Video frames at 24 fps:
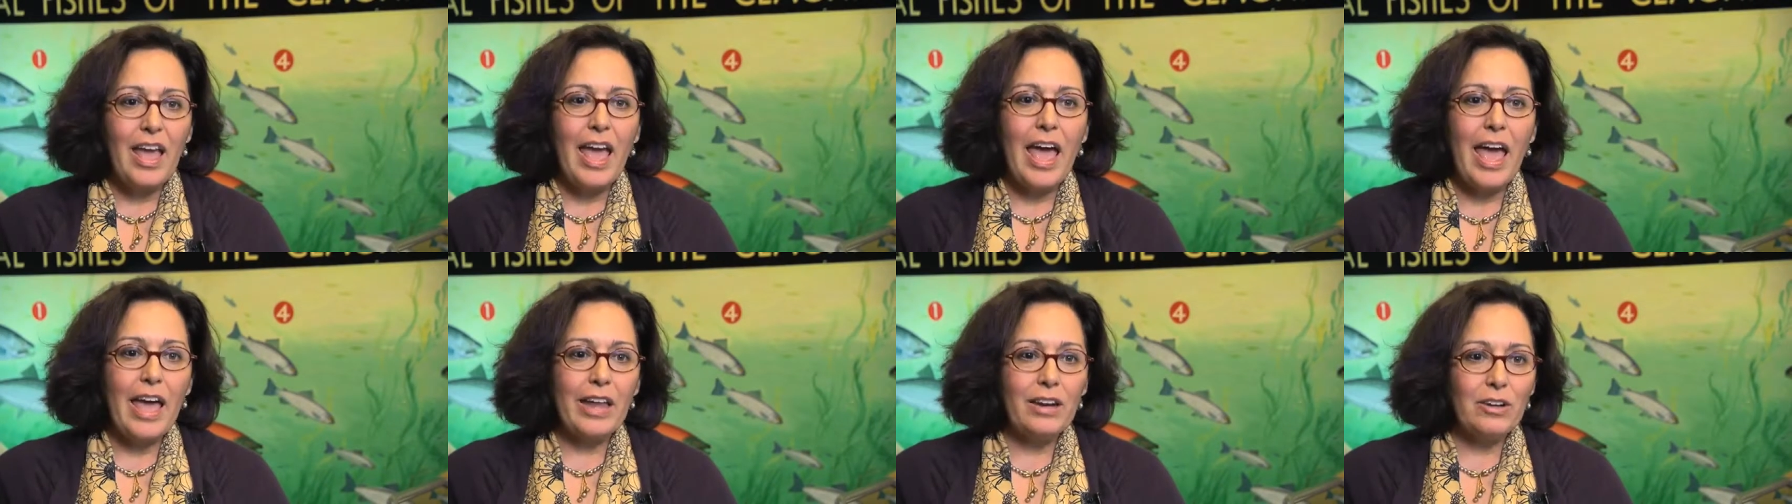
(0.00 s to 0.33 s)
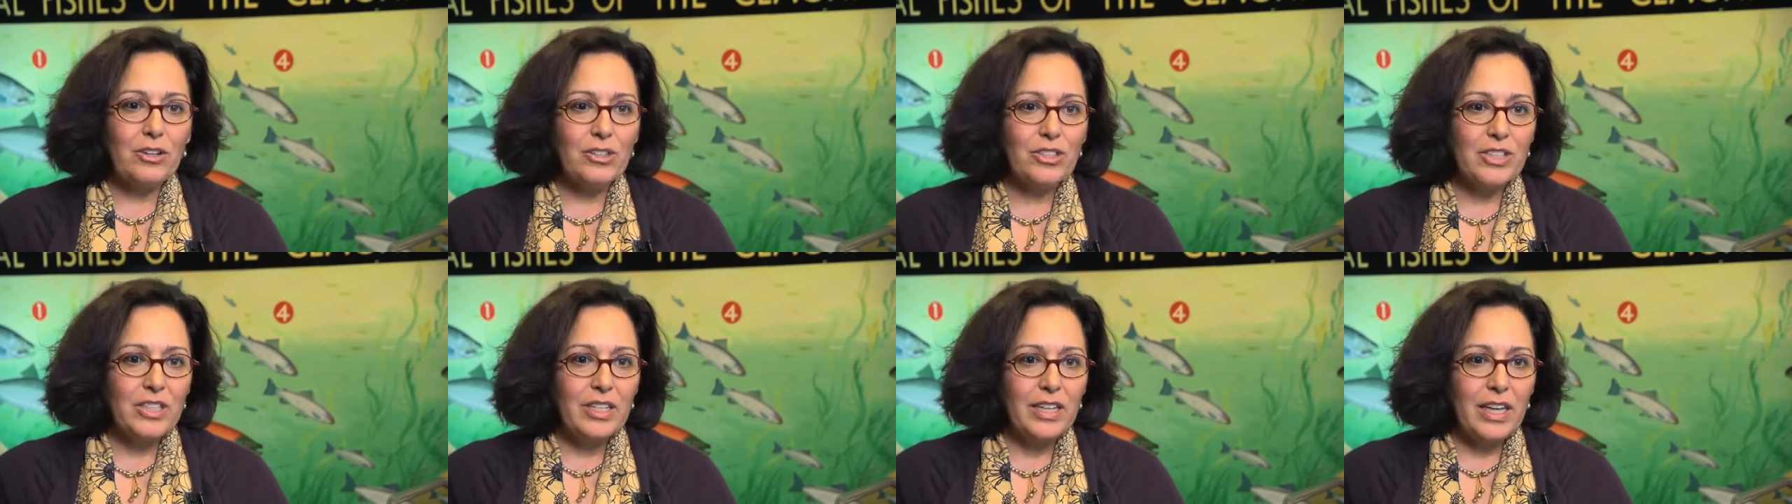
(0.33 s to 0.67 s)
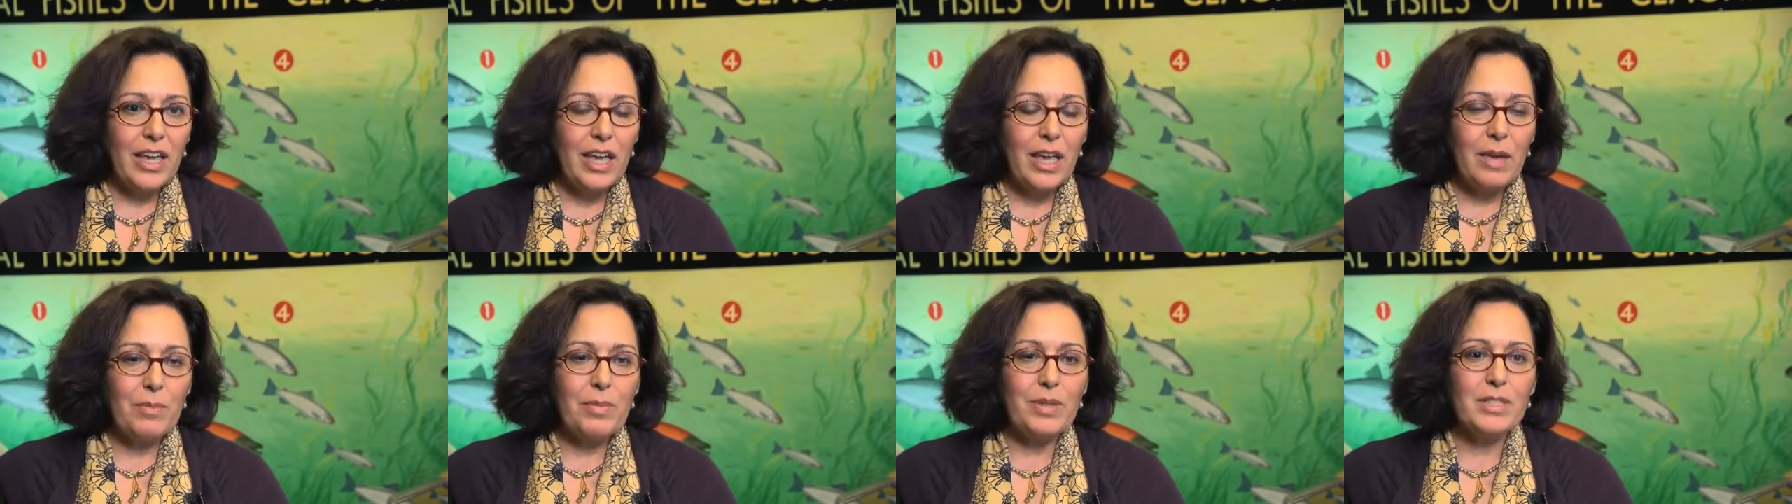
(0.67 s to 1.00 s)
energy
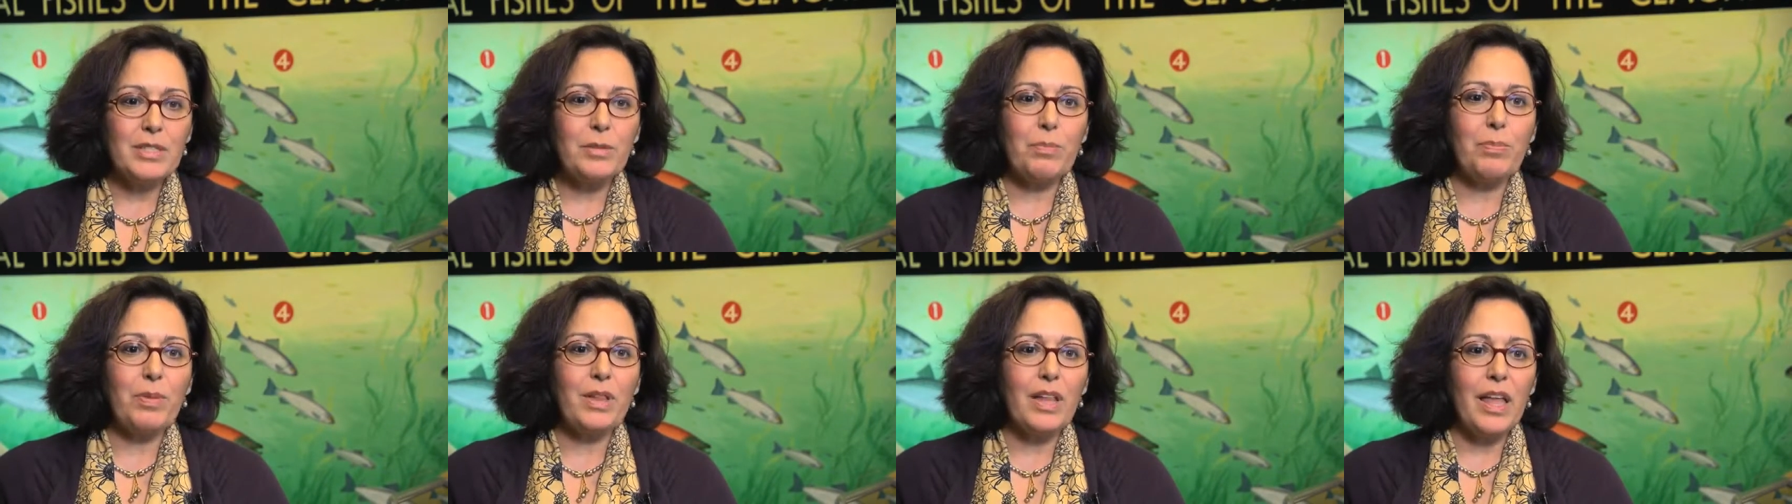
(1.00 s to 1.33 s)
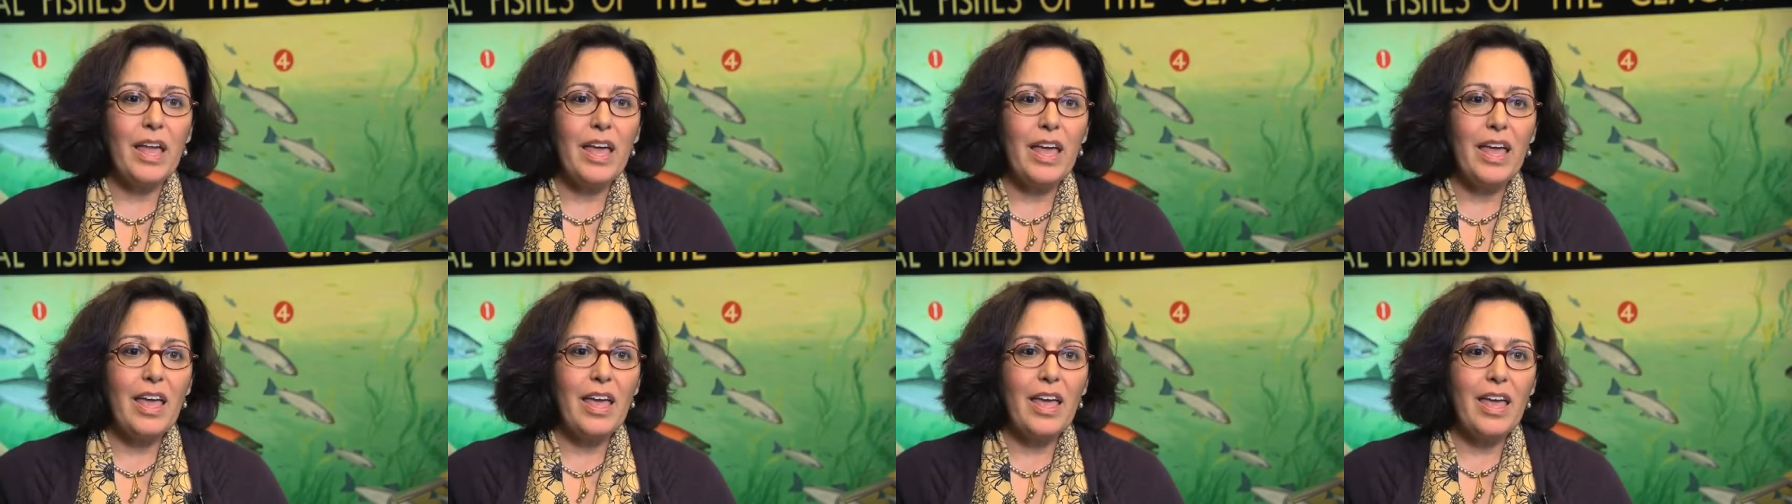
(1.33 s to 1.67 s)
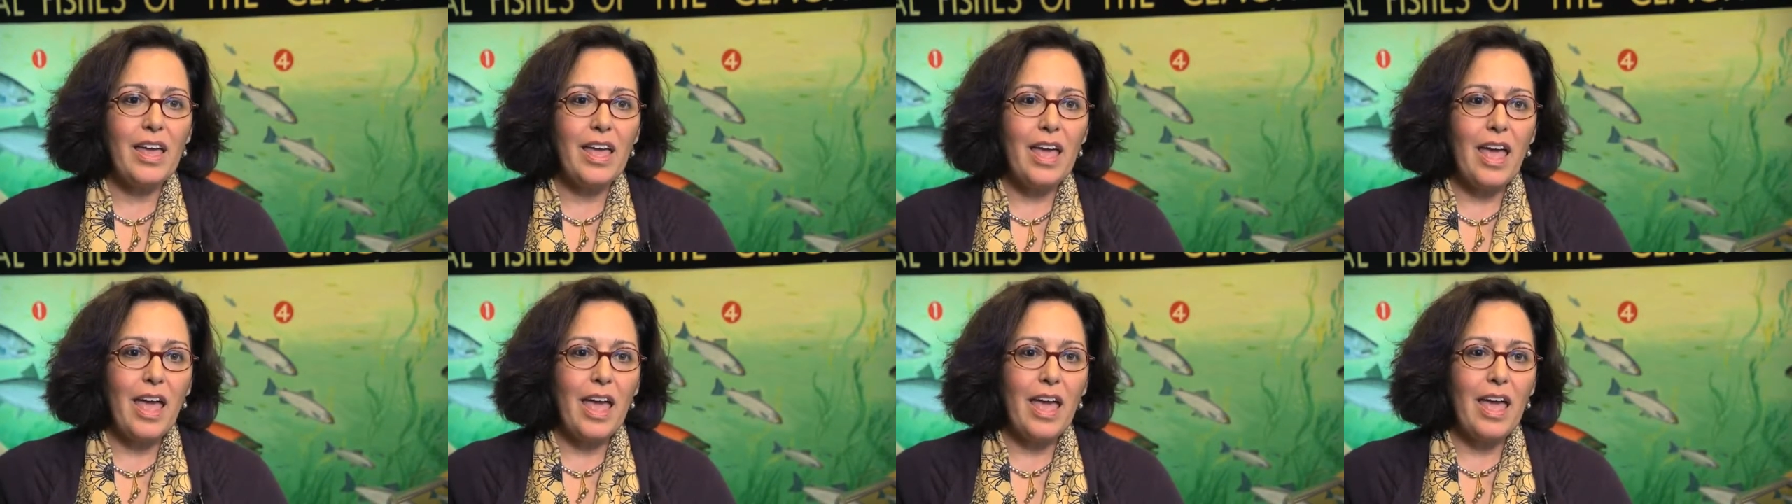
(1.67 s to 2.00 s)
came into
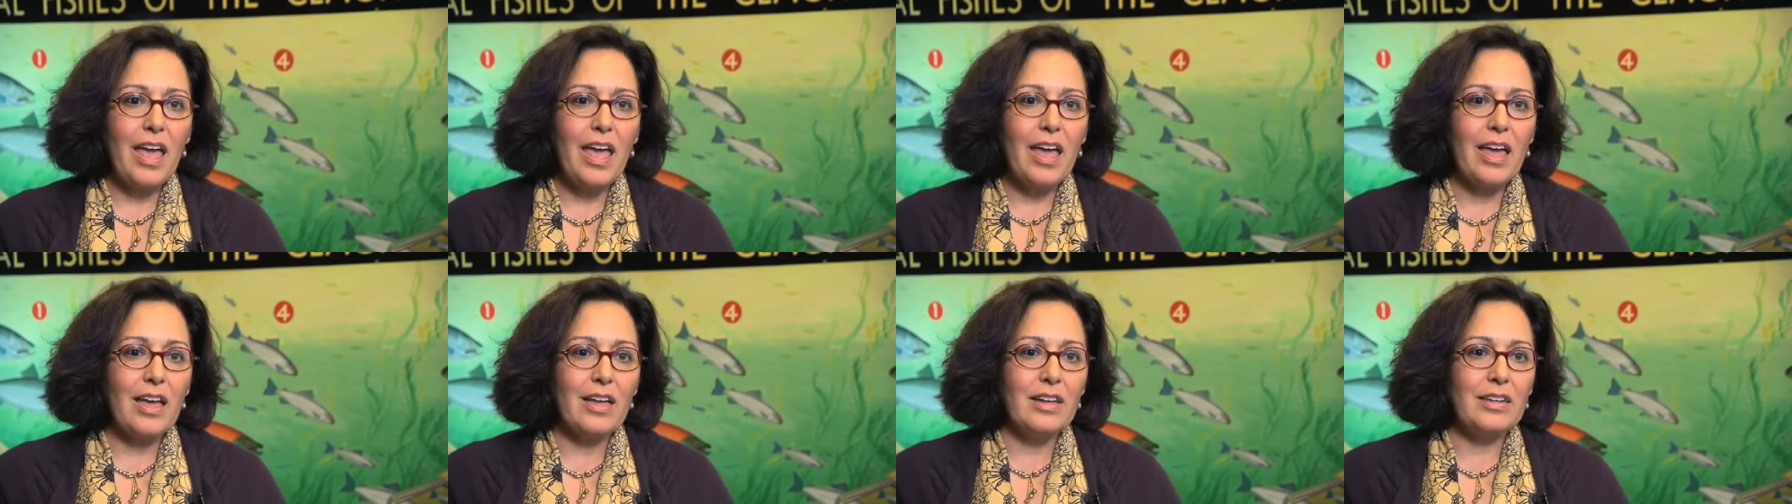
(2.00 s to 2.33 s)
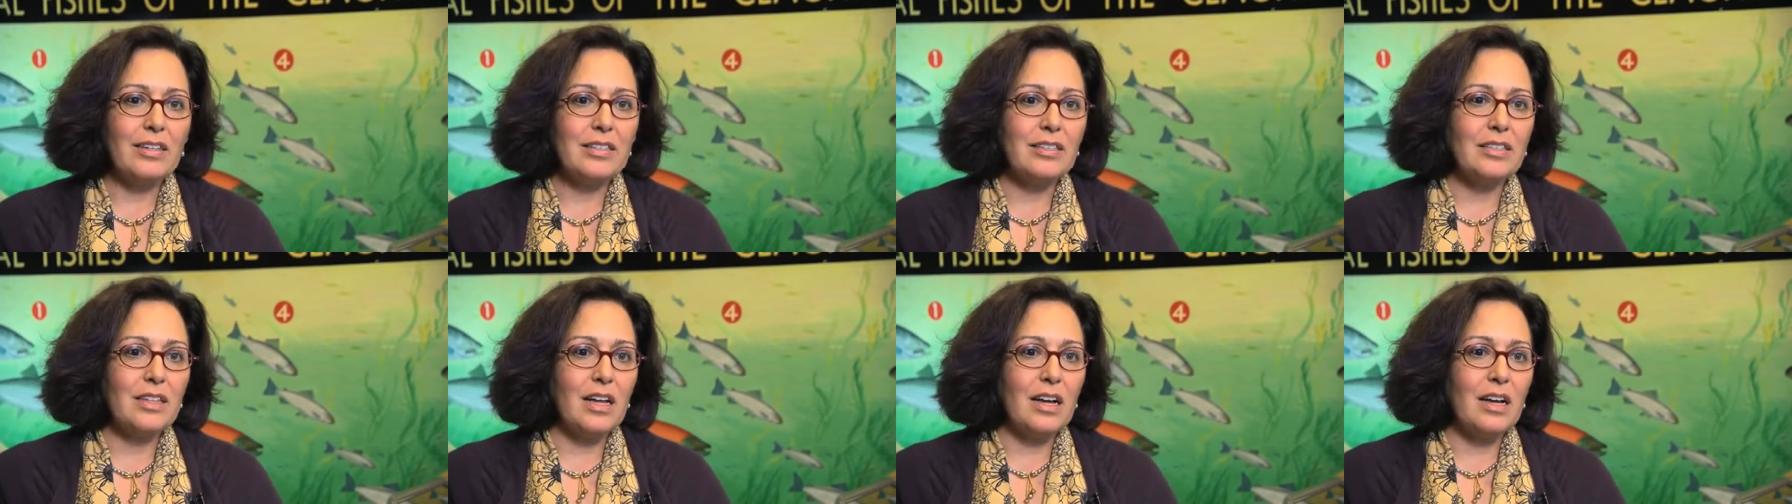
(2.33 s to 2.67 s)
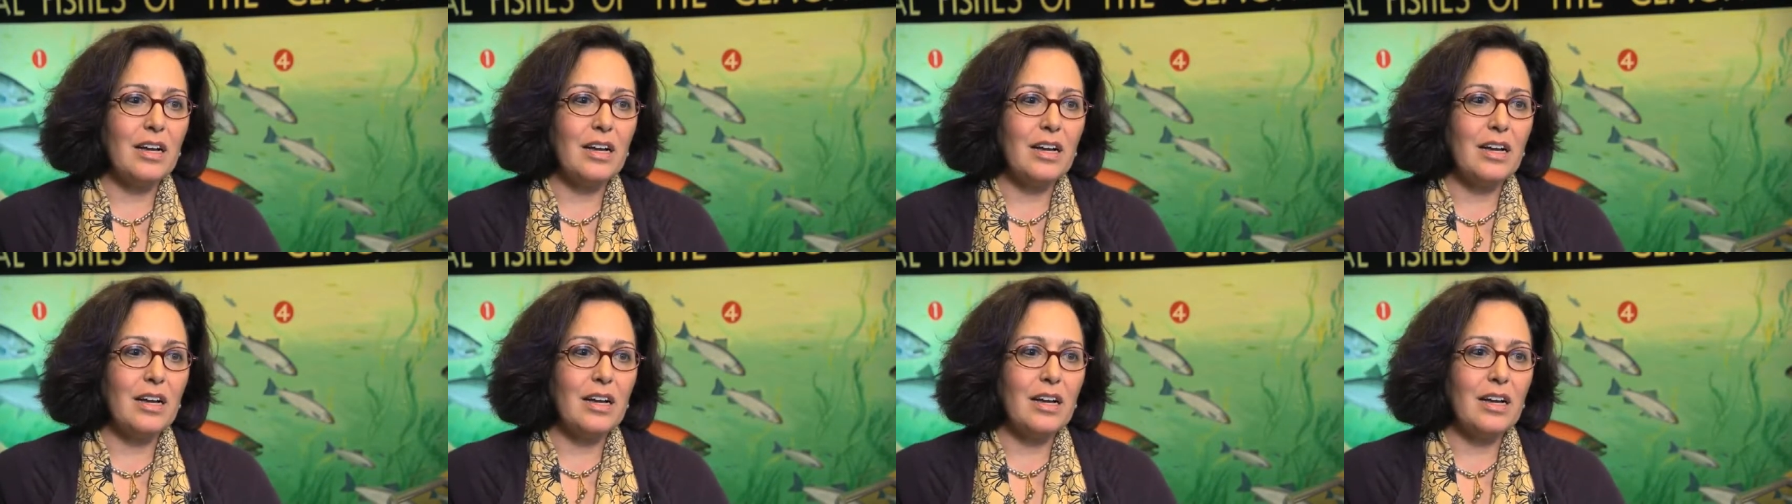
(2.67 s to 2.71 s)
play, and